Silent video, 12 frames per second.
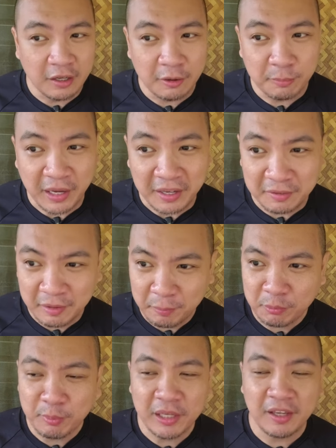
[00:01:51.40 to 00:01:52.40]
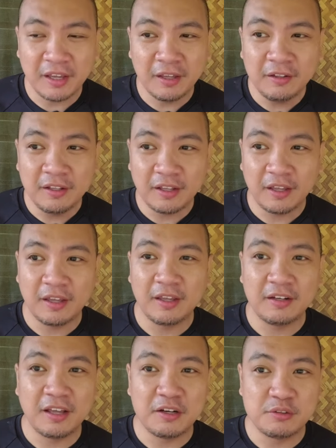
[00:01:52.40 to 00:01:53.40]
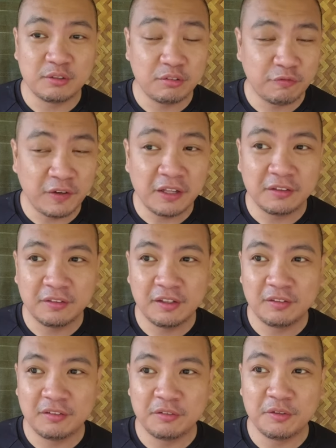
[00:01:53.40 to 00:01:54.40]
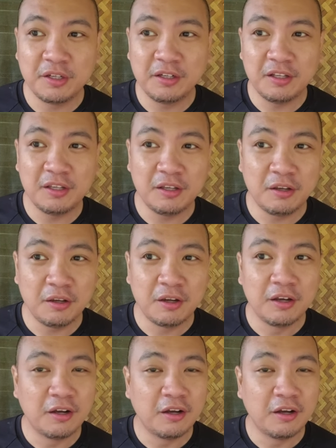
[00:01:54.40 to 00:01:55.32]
I dipped my head and I just felt this really